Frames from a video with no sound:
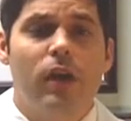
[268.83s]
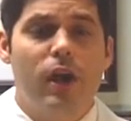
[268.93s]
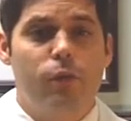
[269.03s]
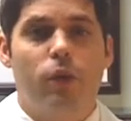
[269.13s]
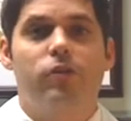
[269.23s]
I
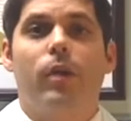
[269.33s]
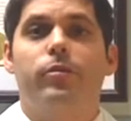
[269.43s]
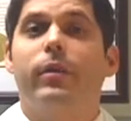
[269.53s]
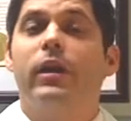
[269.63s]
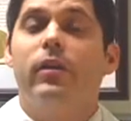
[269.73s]
have
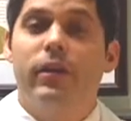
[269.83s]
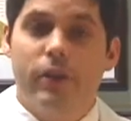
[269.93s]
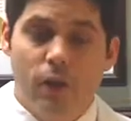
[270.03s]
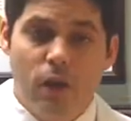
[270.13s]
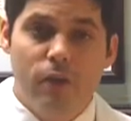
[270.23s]
workshops in my
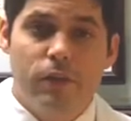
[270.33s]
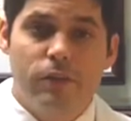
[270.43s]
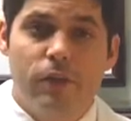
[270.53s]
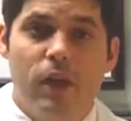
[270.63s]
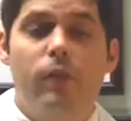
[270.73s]
Glendale
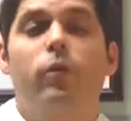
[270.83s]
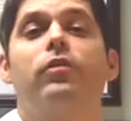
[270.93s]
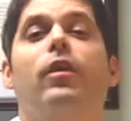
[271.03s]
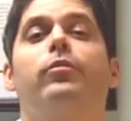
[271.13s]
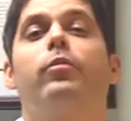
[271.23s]
office. I have
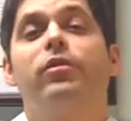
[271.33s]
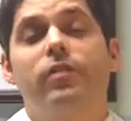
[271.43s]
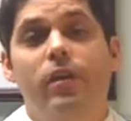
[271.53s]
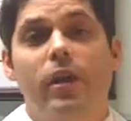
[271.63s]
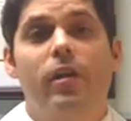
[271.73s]
workshops in
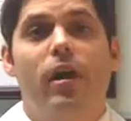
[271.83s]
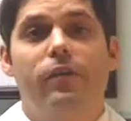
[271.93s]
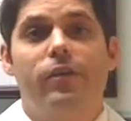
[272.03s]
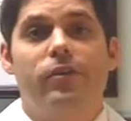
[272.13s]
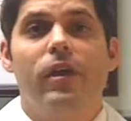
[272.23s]
West LA
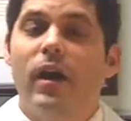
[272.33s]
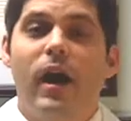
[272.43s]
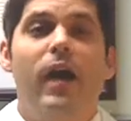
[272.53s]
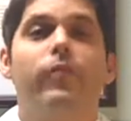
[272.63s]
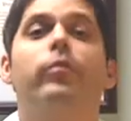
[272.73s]
office.
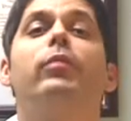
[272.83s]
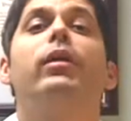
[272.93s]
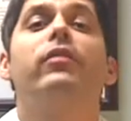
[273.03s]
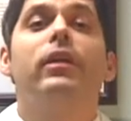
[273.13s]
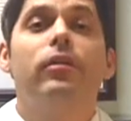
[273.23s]
I have them at the
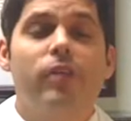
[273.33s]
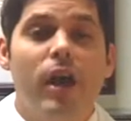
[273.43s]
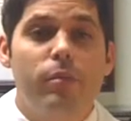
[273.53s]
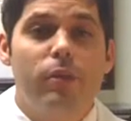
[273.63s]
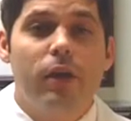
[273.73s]
Beverly Hills
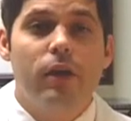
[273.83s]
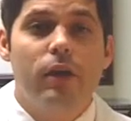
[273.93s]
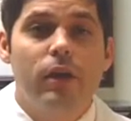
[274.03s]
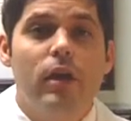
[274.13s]
Library.